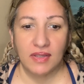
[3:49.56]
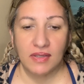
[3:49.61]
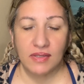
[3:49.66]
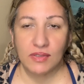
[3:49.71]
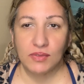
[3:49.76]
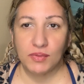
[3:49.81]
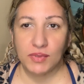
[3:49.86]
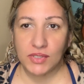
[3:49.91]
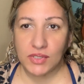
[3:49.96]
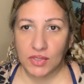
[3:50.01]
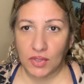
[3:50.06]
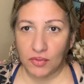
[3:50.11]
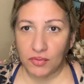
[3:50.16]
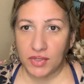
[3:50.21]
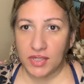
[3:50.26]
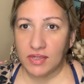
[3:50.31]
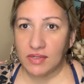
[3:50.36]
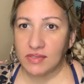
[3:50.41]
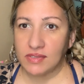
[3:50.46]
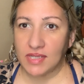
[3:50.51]
switched
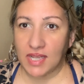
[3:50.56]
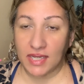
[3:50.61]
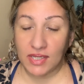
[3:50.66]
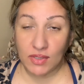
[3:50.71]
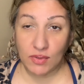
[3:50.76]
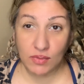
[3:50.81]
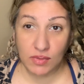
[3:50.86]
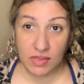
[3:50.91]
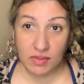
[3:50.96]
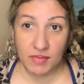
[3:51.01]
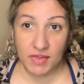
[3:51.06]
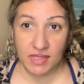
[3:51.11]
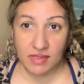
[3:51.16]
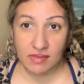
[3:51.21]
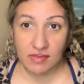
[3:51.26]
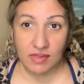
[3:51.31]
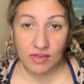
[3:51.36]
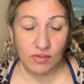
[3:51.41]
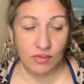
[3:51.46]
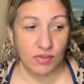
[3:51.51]
careers. I used to be a
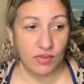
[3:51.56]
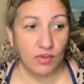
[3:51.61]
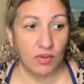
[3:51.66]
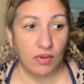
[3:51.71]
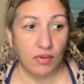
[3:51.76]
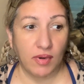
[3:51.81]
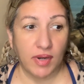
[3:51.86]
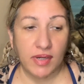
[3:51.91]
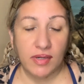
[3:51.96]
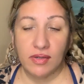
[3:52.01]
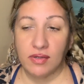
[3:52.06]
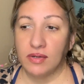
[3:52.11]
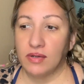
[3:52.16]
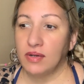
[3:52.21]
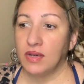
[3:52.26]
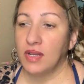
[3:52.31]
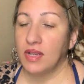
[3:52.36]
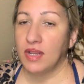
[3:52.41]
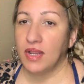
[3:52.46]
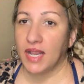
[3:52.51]
singer-songwriter,
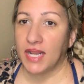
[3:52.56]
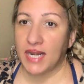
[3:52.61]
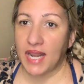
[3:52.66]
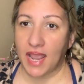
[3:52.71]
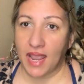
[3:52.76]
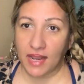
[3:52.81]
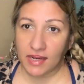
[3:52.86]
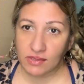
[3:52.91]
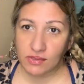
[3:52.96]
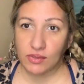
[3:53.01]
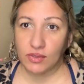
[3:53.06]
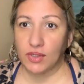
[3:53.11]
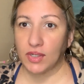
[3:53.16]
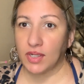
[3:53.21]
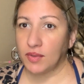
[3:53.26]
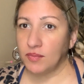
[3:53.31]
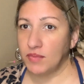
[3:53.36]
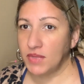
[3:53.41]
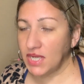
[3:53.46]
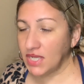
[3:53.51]
an actor,
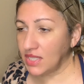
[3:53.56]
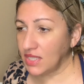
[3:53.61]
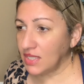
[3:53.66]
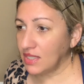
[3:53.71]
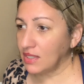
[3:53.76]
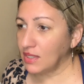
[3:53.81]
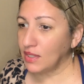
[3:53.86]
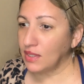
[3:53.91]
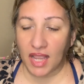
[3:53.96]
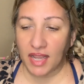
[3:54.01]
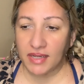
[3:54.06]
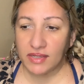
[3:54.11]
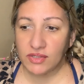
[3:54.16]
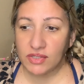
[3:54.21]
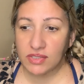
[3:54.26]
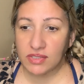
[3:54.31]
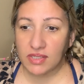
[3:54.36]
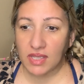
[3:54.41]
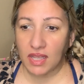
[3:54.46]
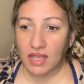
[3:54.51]
a comedian. I
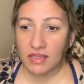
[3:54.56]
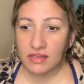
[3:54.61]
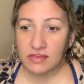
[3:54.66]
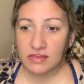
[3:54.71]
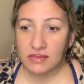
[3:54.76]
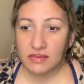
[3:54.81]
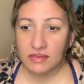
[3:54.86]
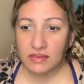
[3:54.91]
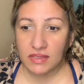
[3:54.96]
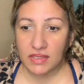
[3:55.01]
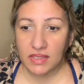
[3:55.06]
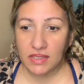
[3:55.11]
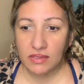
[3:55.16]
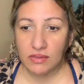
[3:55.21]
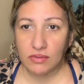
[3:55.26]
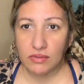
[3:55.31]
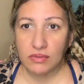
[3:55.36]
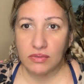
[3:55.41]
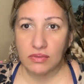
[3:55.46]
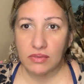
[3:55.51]
just constantly,
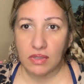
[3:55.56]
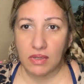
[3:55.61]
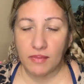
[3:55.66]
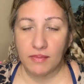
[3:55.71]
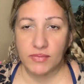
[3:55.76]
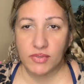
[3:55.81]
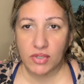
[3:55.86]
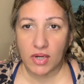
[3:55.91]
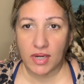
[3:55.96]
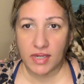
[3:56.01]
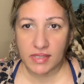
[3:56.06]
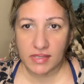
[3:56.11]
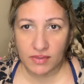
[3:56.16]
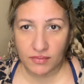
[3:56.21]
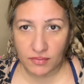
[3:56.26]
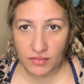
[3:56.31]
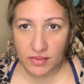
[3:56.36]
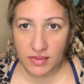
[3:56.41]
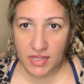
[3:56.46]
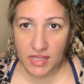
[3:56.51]
I'm trying
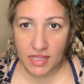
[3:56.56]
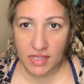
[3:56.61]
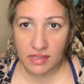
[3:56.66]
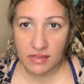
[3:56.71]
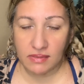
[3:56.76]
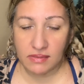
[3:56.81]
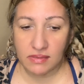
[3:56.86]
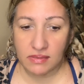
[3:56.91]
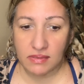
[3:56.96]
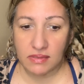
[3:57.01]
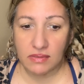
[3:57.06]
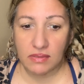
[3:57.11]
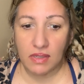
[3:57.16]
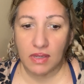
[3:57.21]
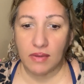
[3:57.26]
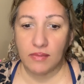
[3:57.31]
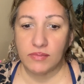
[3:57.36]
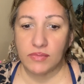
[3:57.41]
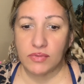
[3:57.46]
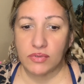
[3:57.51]
different things.
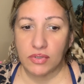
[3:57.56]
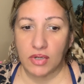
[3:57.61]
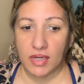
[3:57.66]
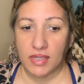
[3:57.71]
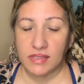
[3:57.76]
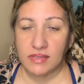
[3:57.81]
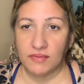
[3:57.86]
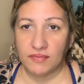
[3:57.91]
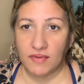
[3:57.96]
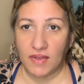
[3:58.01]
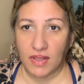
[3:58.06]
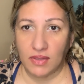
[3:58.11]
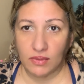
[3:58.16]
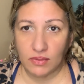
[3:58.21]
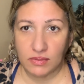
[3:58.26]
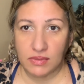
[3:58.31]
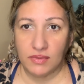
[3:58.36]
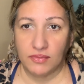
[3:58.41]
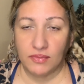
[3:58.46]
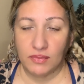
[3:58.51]
I'm trying to follow
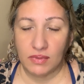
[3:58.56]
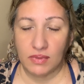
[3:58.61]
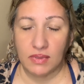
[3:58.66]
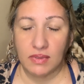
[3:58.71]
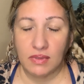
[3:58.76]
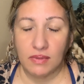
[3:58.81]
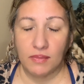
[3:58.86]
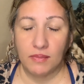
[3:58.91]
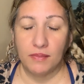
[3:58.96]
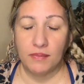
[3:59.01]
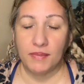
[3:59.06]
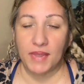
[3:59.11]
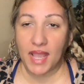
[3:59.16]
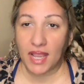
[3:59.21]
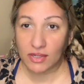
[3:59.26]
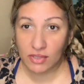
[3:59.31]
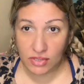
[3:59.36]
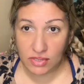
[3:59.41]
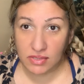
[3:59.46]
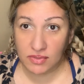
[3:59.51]
different
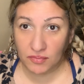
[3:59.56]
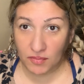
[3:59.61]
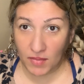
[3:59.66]
passions of